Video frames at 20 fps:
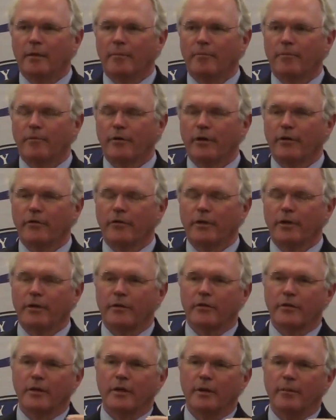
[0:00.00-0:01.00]

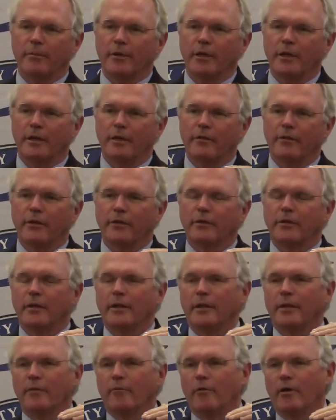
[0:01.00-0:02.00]
presidents come in and they say
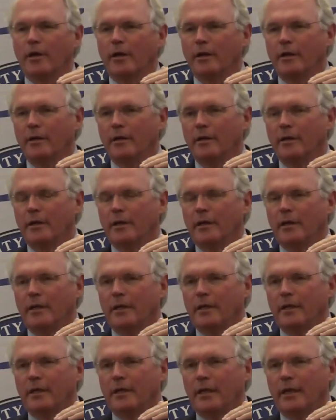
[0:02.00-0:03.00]
they want to
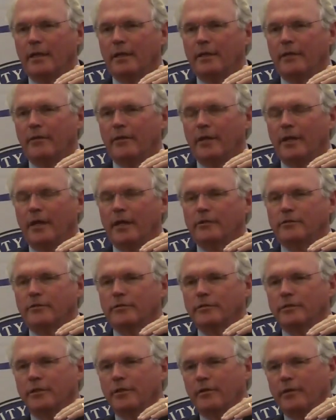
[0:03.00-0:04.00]
get the National
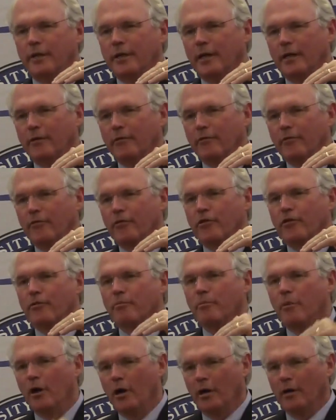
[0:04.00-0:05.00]
Security Council
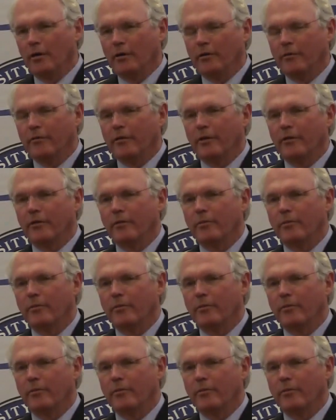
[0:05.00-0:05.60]
smaller than their